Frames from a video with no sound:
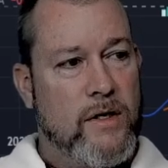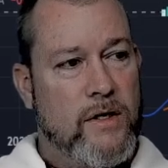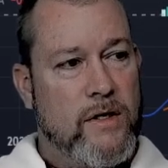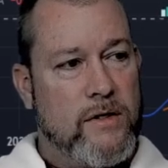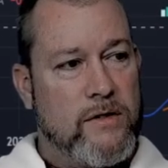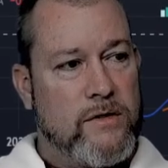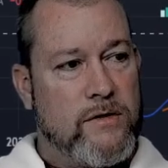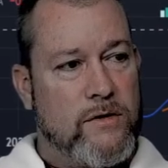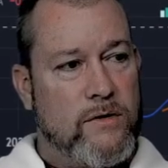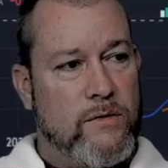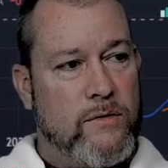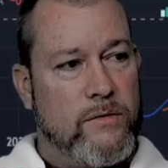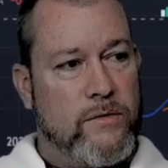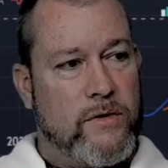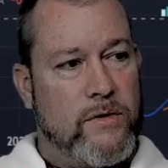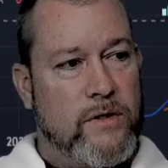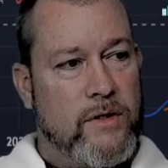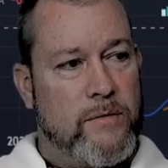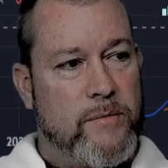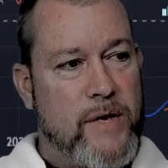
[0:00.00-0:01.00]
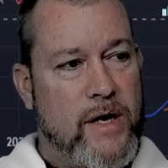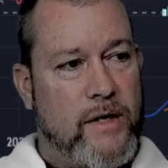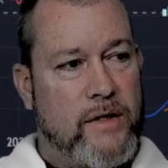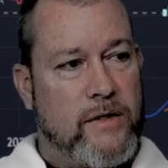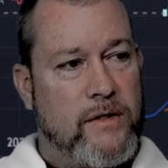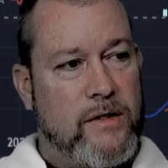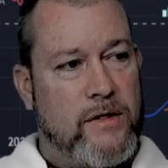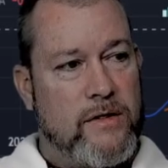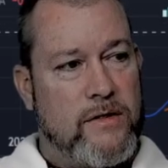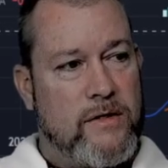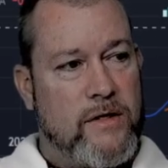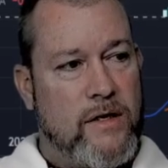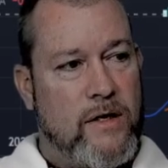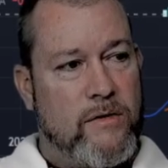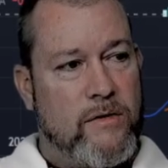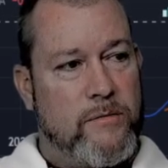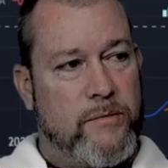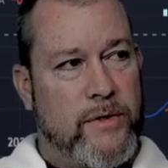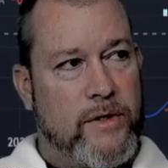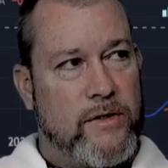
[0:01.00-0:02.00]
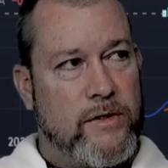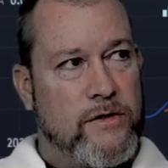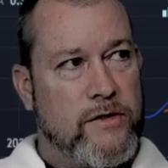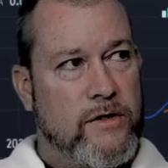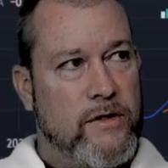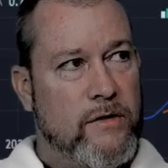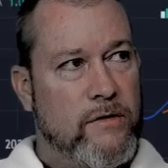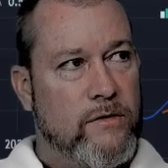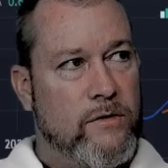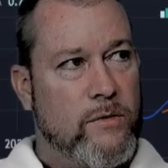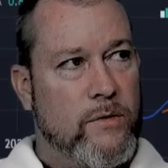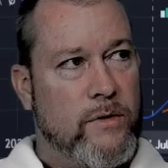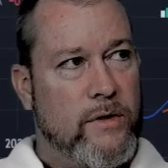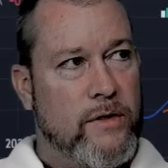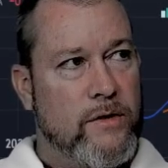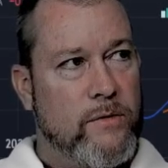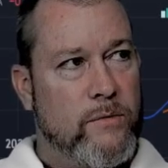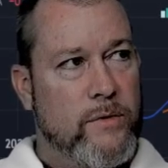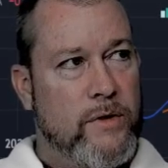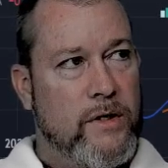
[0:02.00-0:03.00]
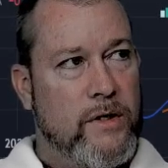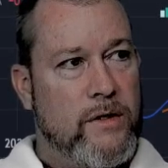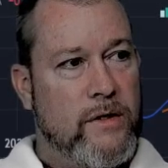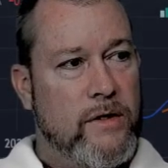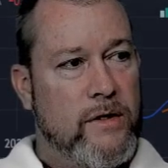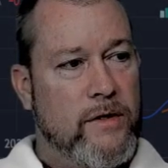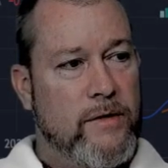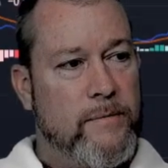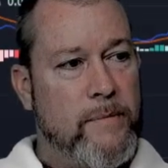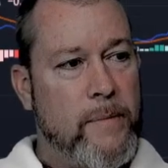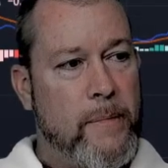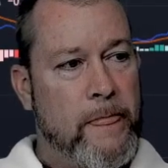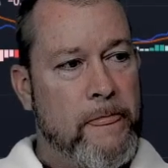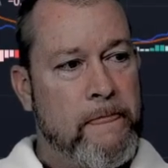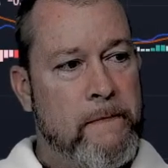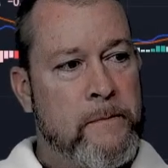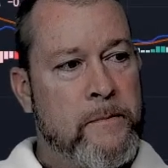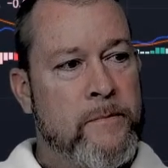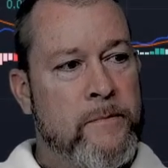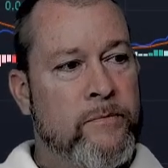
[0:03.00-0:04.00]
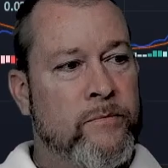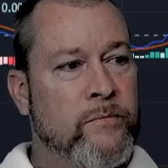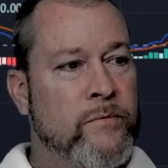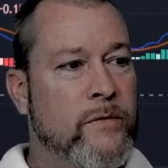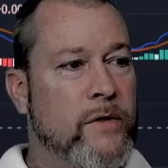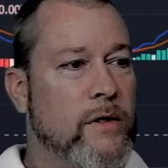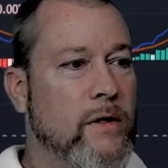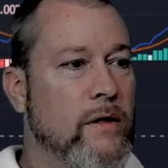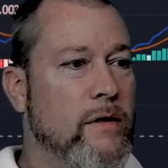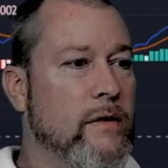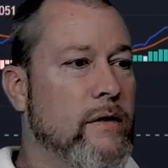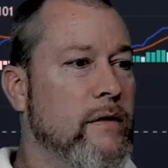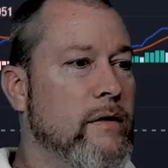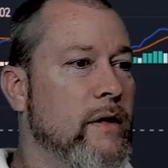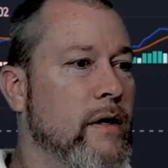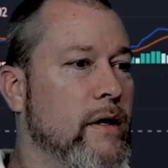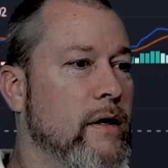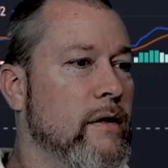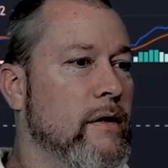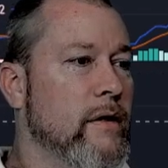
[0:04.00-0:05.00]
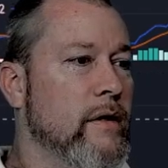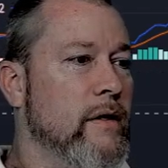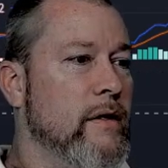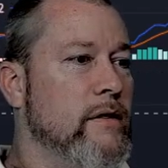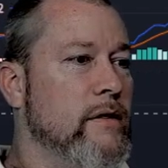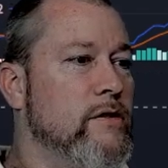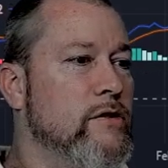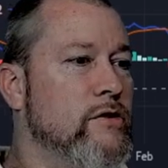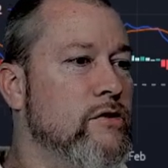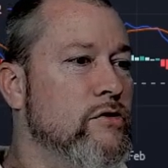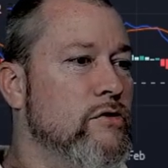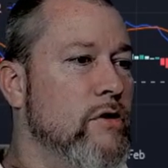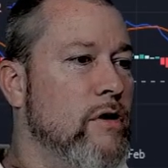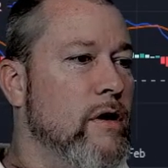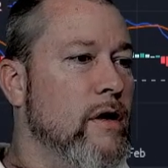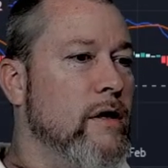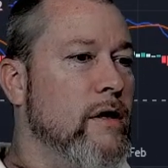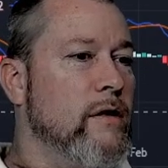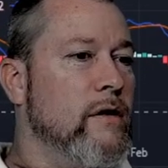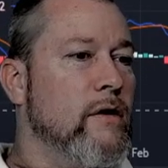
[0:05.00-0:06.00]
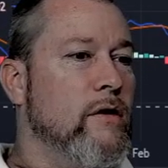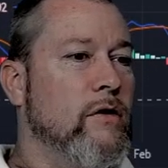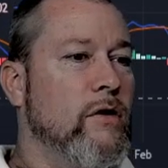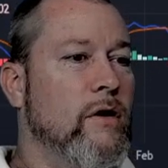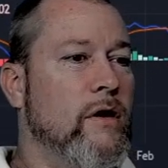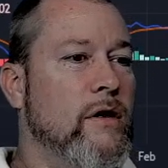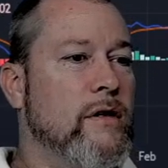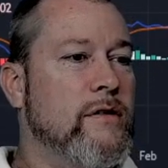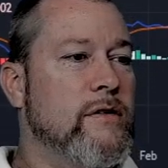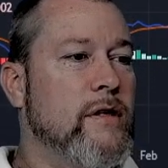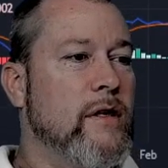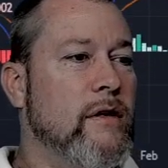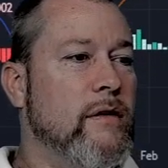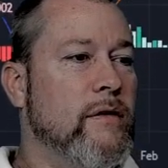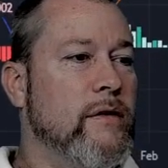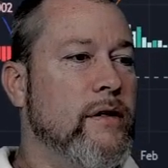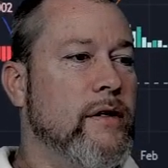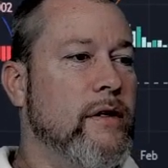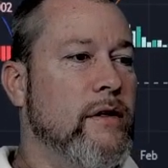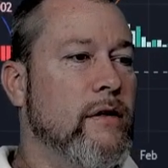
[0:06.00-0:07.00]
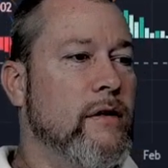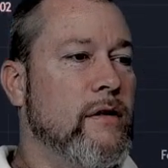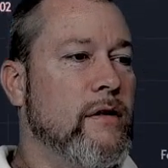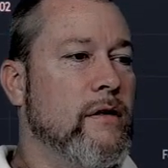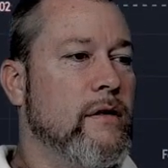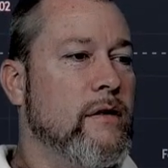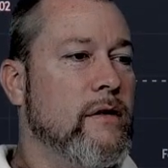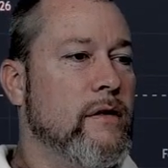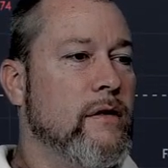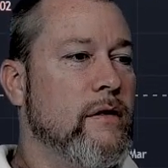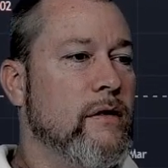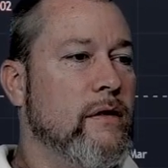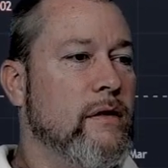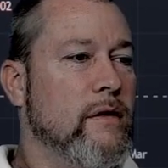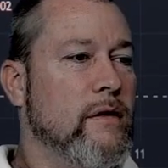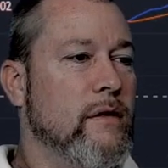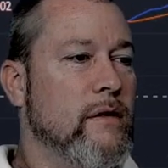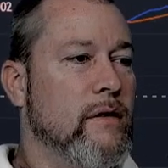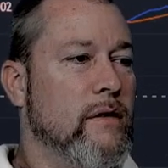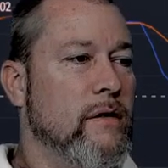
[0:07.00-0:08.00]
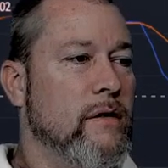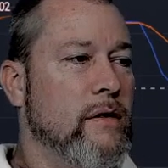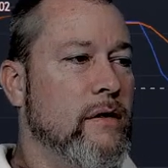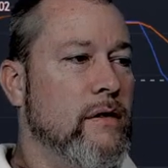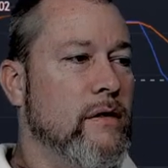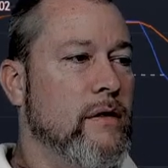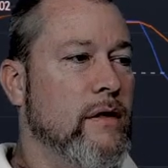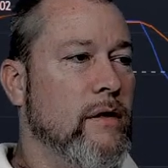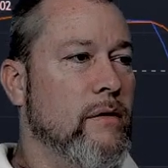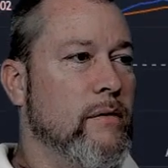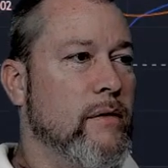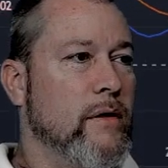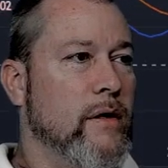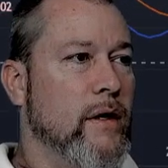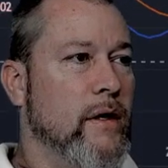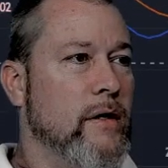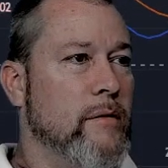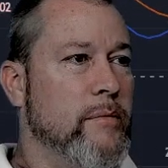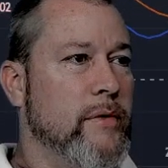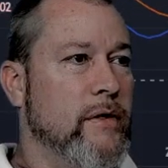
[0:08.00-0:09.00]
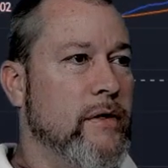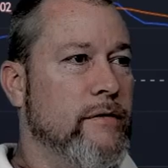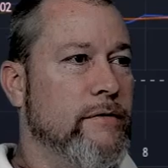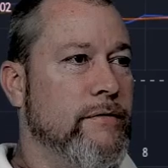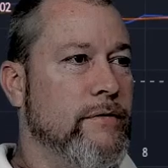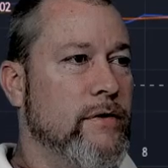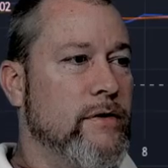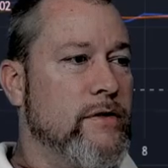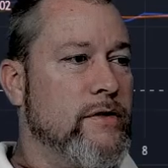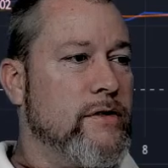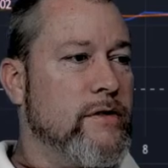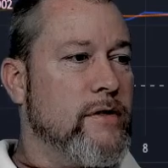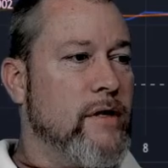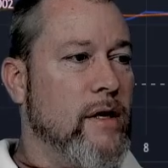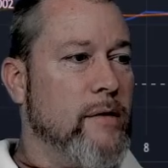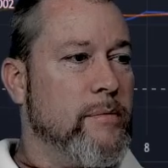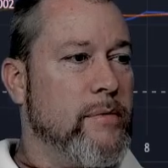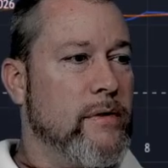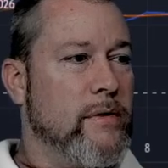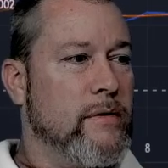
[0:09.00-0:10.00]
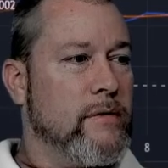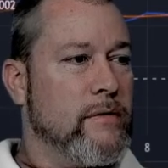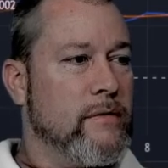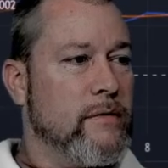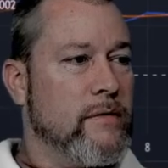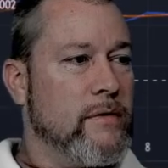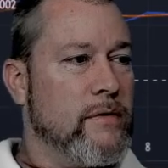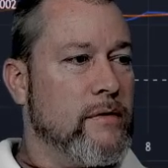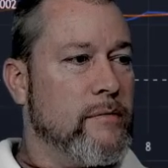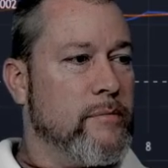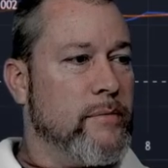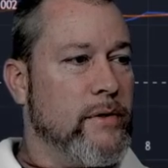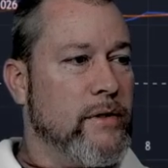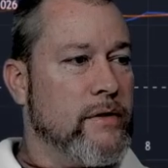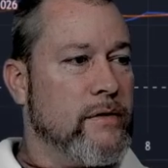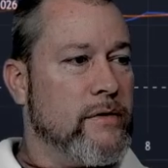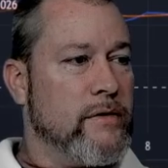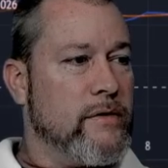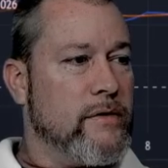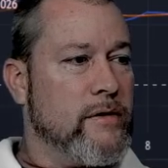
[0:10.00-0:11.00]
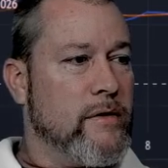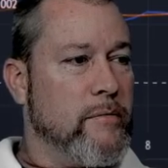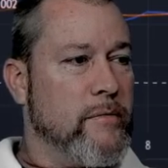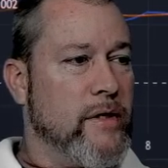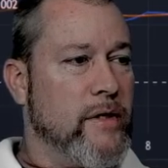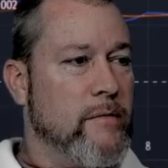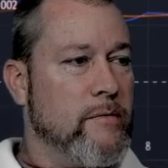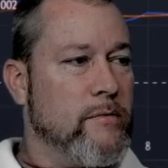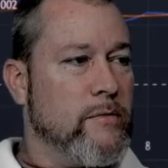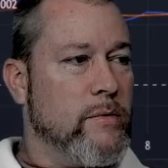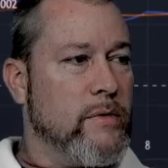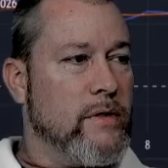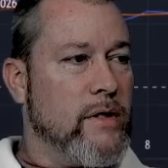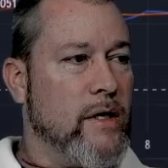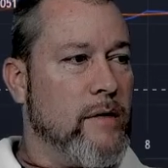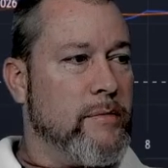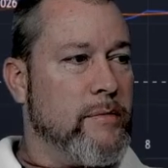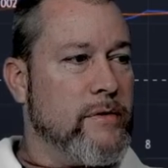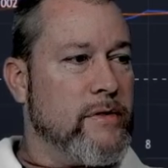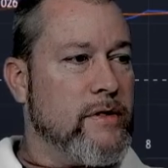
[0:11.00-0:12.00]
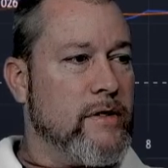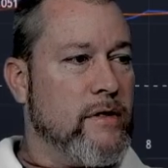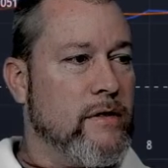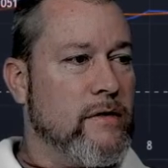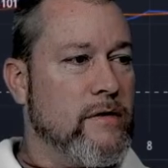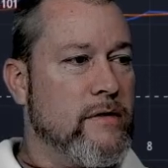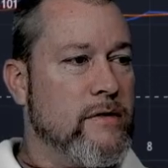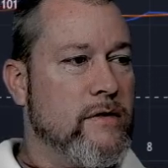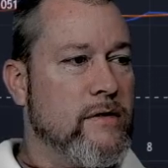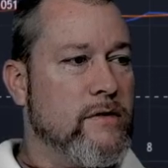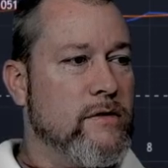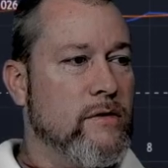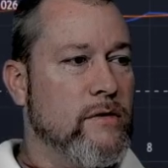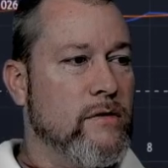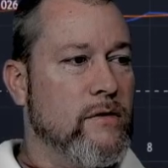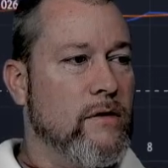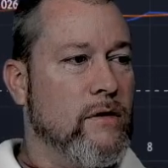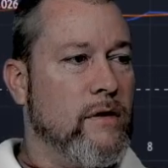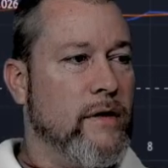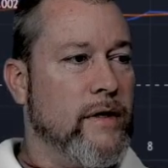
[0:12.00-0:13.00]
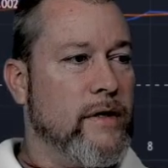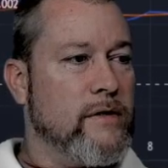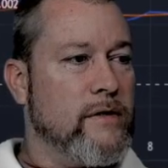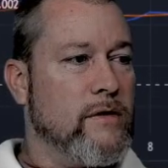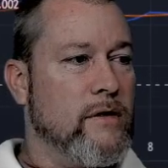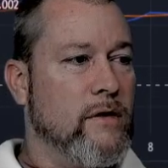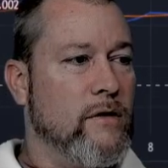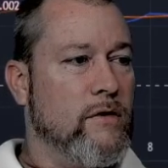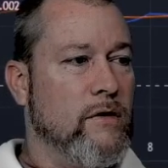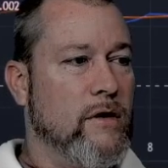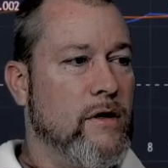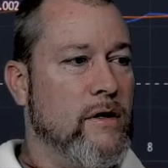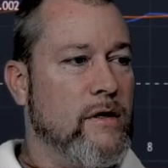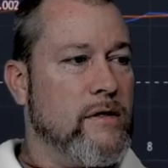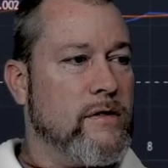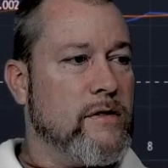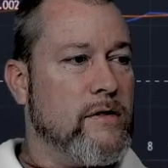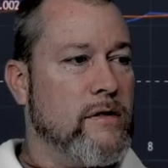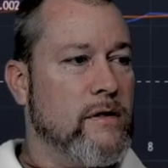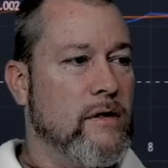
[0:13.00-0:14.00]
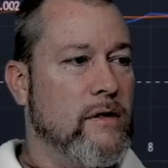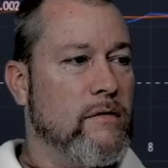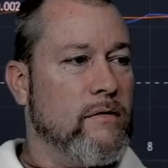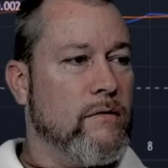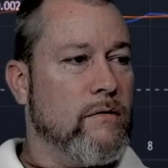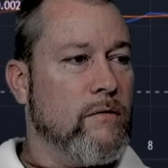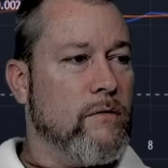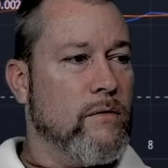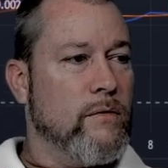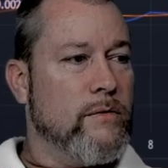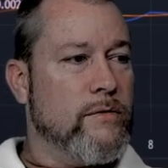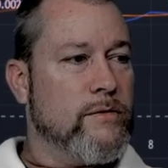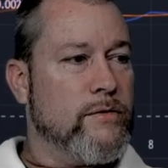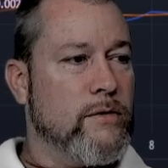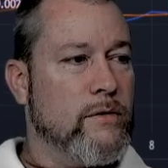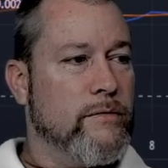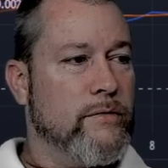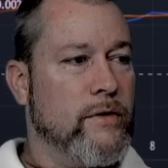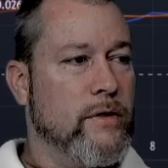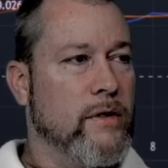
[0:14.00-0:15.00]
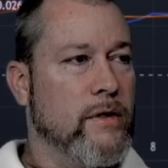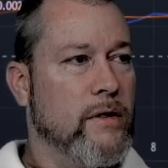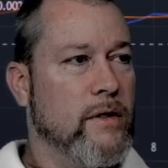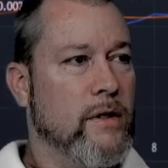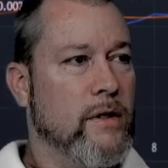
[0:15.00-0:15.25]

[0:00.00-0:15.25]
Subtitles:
So the MACD is now in bearish territory on the weekly. On the daily, it's trying to cross down here, and that would kind of be the first step. But sometimes what happens here is this will look like it's going to cross, and then it rolls over.